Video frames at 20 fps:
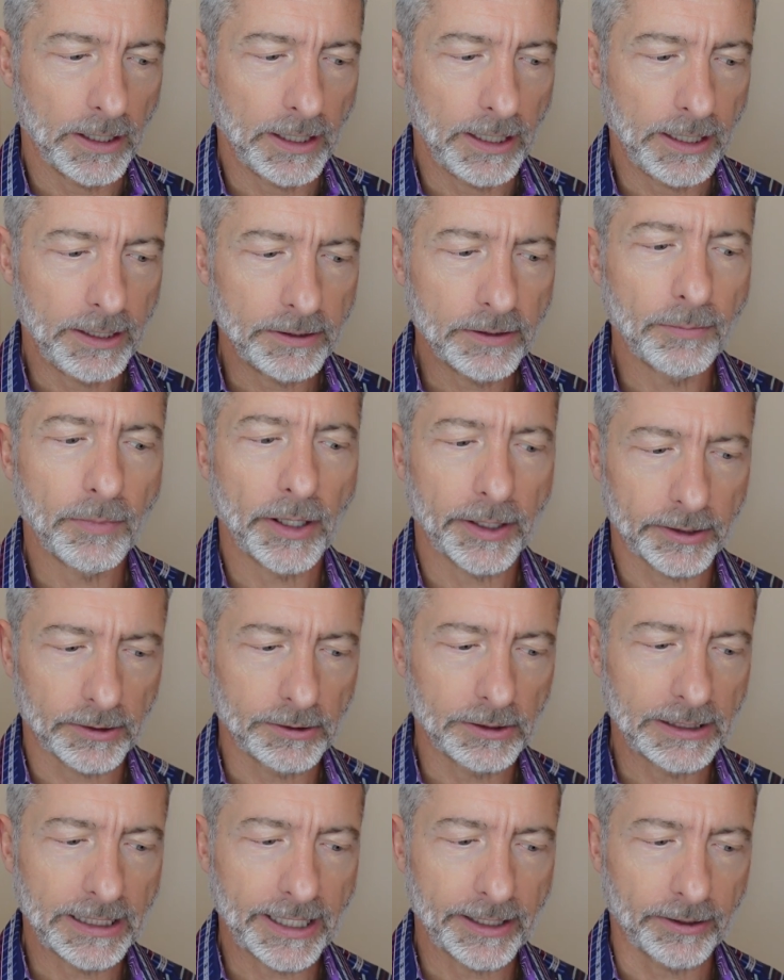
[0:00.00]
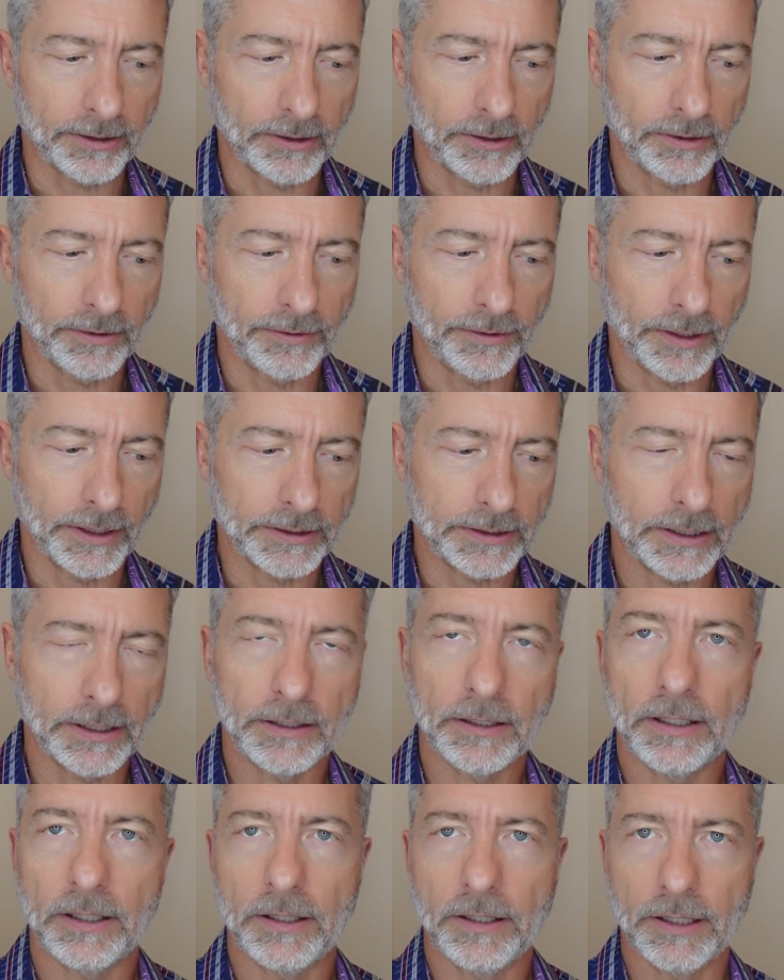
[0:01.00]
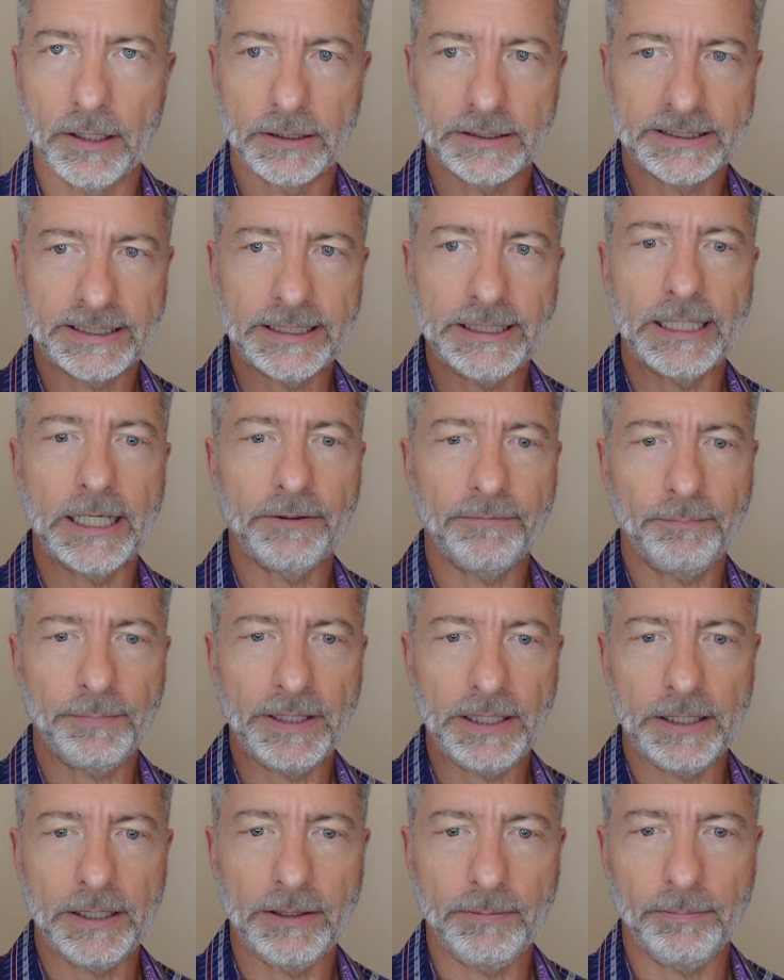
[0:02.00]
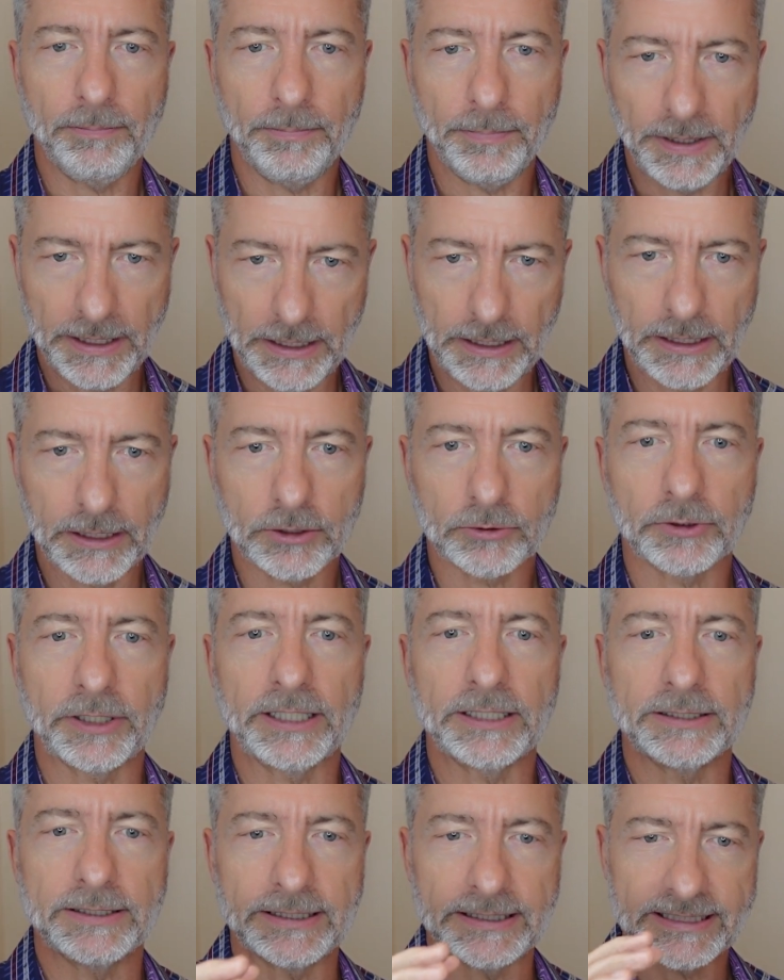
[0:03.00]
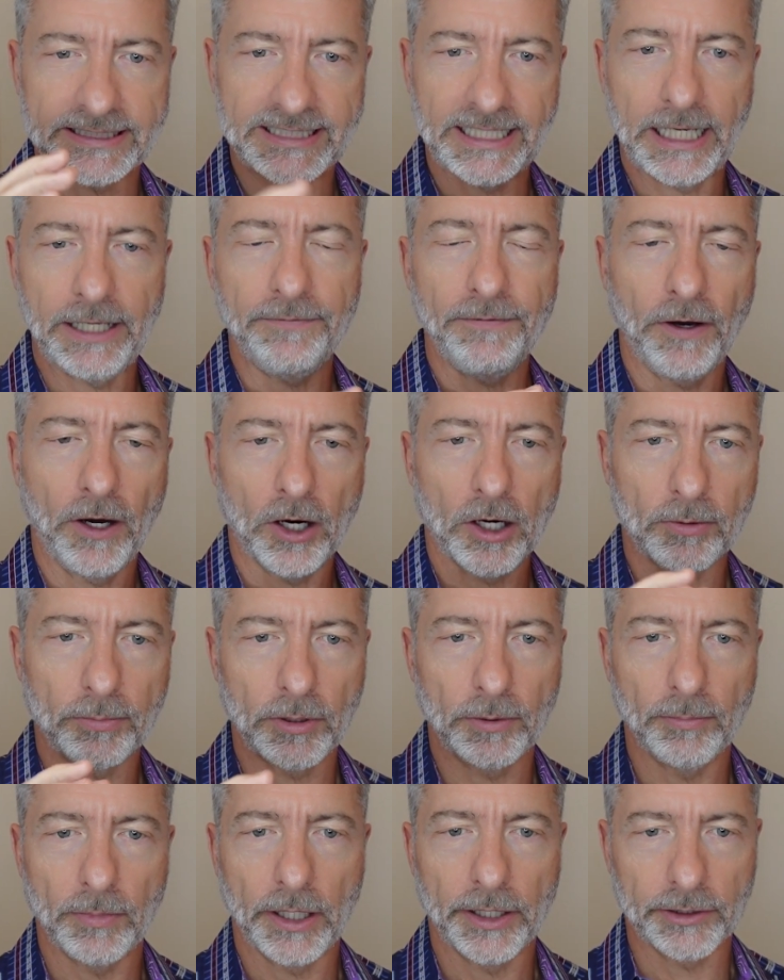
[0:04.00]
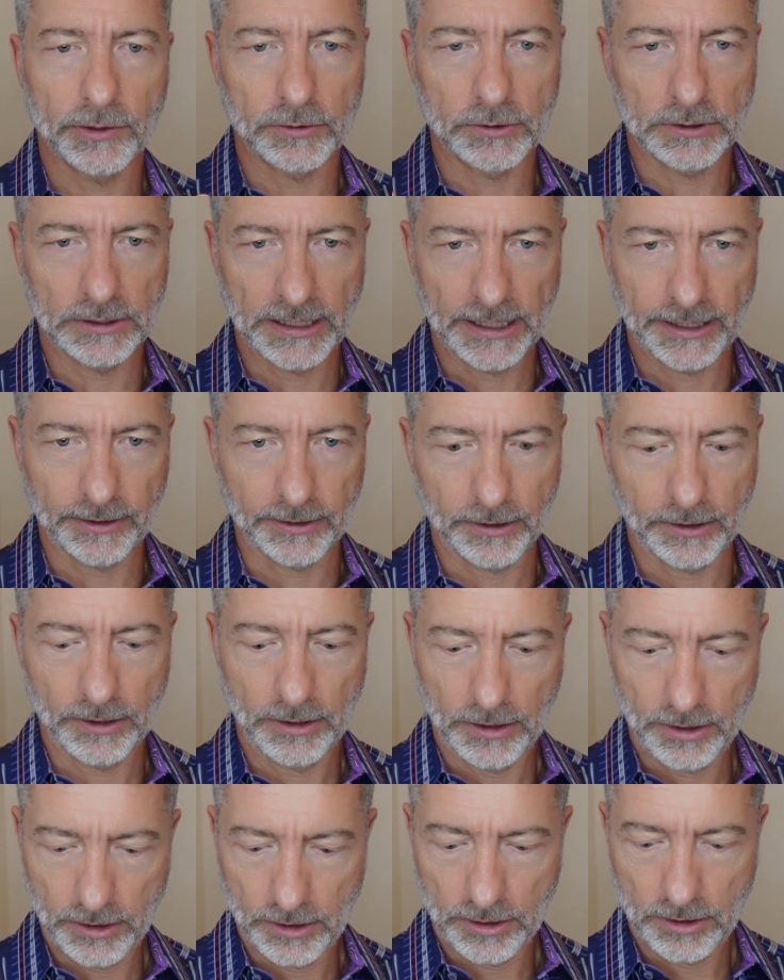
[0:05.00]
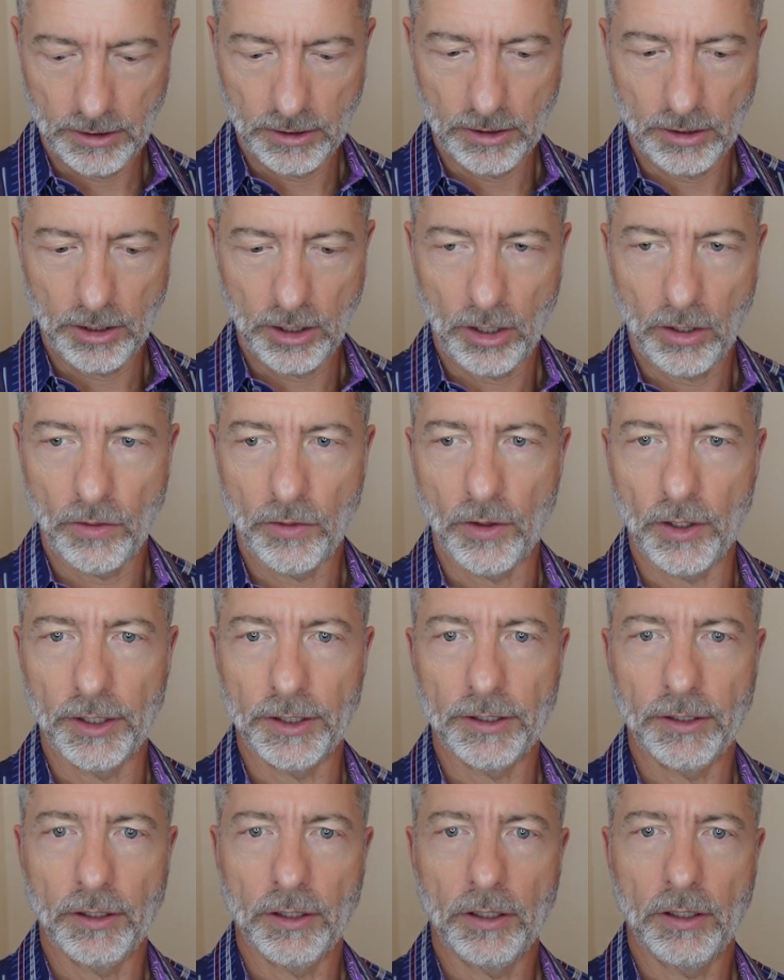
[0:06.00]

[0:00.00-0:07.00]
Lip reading: In the model letter that the CFPB created this safe harbor model letter that